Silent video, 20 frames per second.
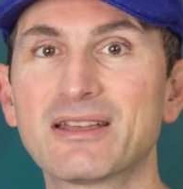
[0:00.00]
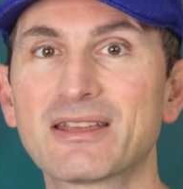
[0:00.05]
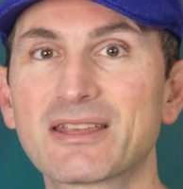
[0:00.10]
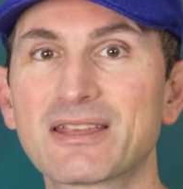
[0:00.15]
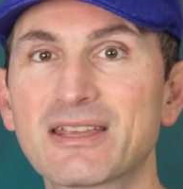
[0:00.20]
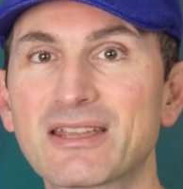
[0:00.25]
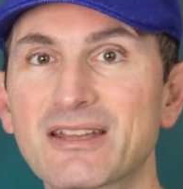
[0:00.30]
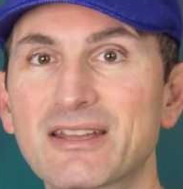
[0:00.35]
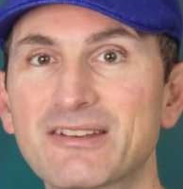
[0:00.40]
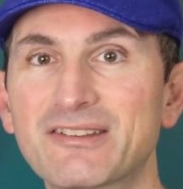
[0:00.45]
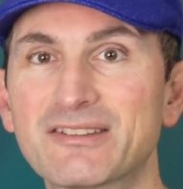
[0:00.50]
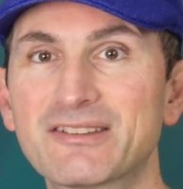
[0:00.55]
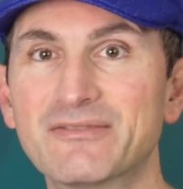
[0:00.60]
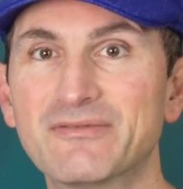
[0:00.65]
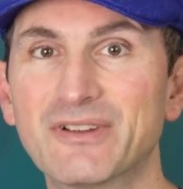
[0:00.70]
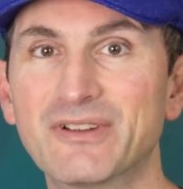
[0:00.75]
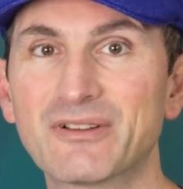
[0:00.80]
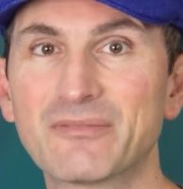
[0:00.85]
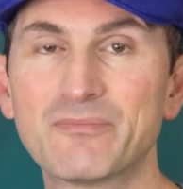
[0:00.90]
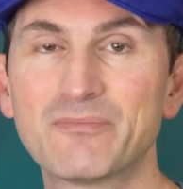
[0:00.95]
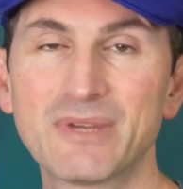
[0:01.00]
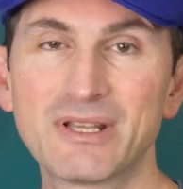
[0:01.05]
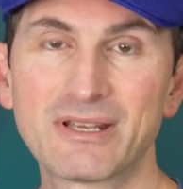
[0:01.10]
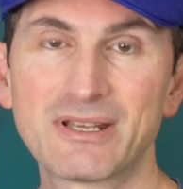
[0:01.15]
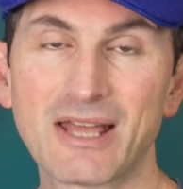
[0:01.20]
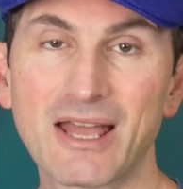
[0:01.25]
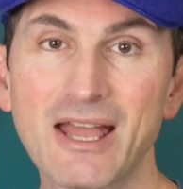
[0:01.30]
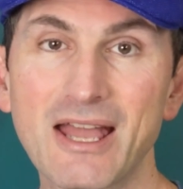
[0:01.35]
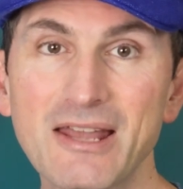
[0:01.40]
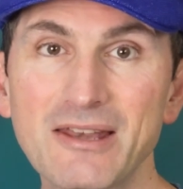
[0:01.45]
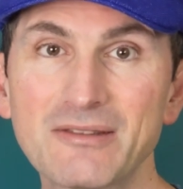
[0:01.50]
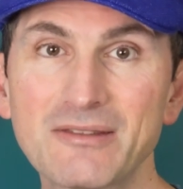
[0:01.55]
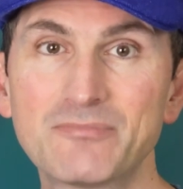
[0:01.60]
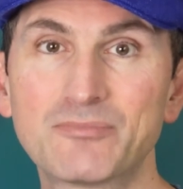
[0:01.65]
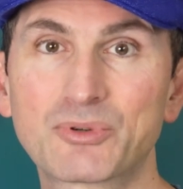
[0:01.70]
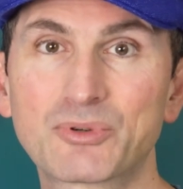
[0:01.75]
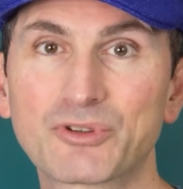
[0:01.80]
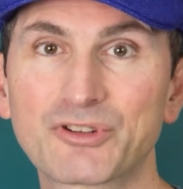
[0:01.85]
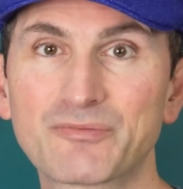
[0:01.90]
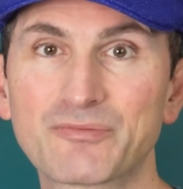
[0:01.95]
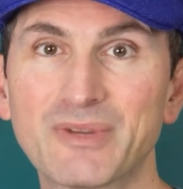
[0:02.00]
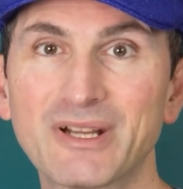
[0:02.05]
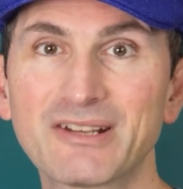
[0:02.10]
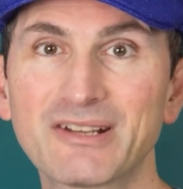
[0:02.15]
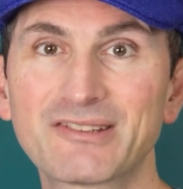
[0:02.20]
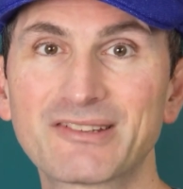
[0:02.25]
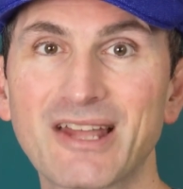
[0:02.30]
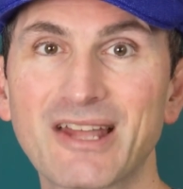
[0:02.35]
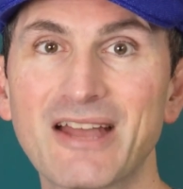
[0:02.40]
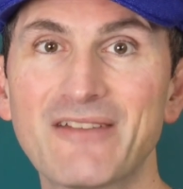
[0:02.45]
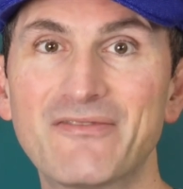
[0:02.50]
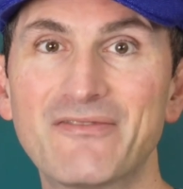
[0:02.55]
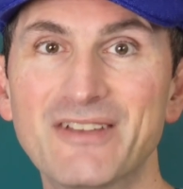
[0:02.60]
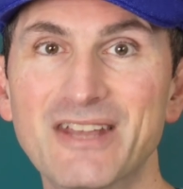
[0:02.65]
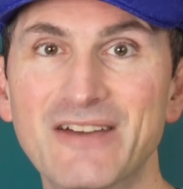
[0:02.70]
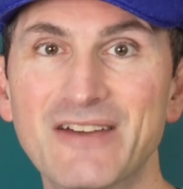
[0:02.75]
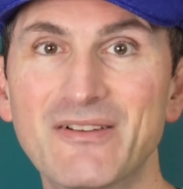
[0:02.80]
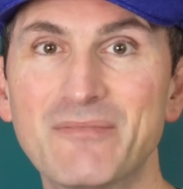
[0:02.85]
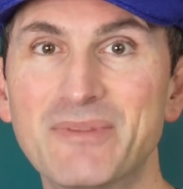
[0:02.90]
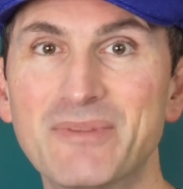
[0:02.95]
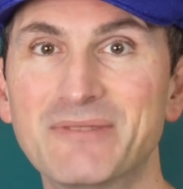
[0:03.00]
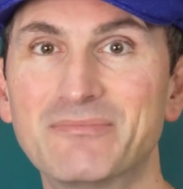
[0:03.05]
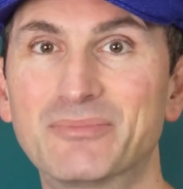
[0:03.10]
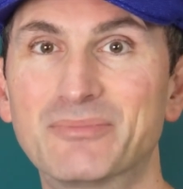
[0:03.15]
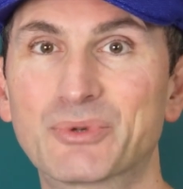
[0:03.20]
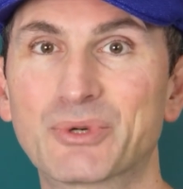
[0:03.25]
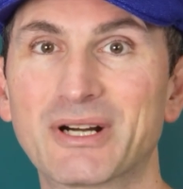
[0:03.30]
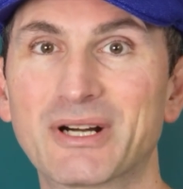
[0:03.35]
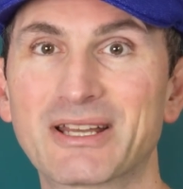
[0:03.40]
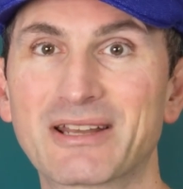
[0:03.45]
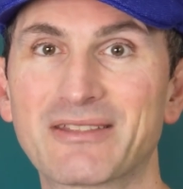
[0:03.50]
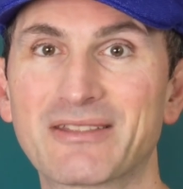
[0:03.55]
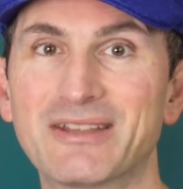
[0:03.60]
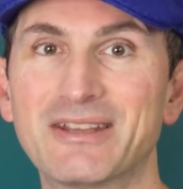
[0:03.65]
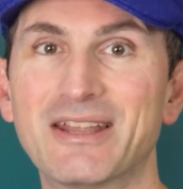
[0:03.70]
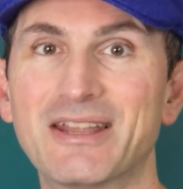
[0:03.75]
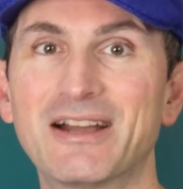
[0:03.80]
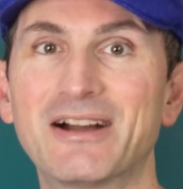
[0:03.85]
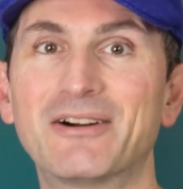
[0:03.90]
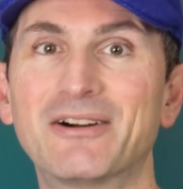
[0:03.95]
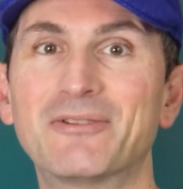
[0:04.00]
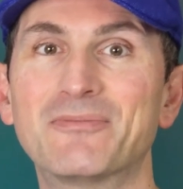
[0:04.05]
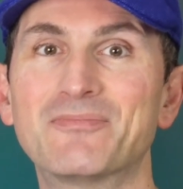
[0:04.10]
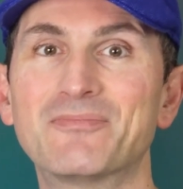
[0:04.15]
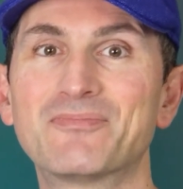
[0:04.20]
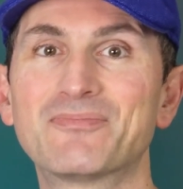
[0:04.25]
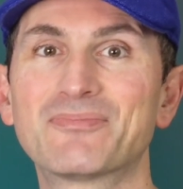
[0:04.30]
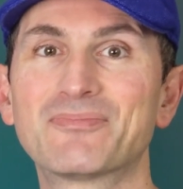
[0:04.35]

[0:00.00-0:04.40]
KiCad's development and prospects have never been brighter than now.